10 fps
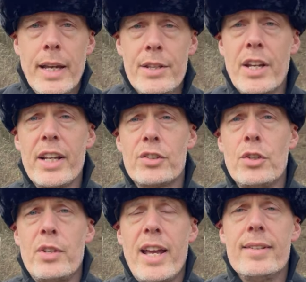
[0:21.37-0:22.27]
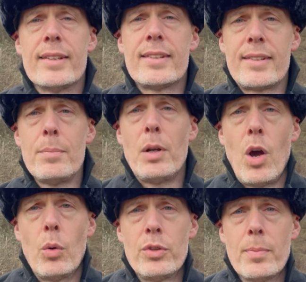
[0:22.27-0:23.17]
In the next two days, similar
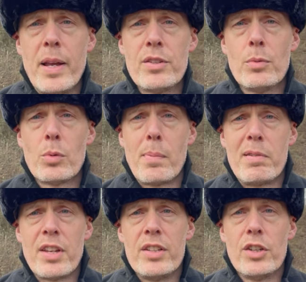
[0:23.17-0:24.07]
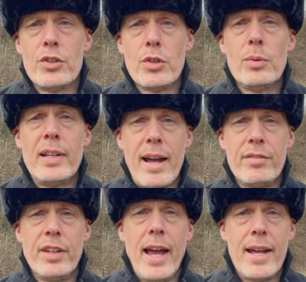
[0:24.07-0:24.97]
ultimatums were presented to
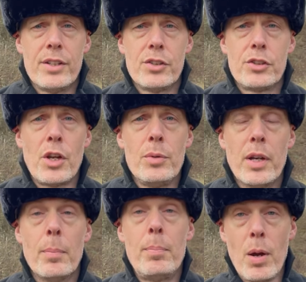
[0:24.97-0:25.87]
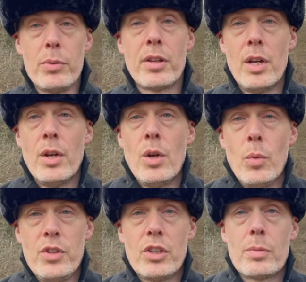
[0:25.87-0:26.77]
Latvia and Estonia, both
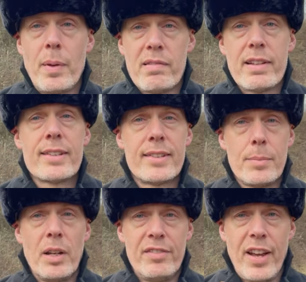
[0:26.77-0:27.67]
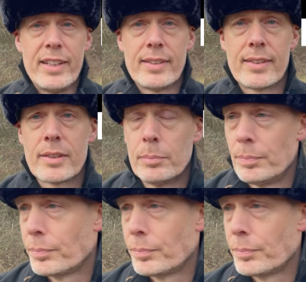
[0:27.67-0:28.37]
which experienced similar fates.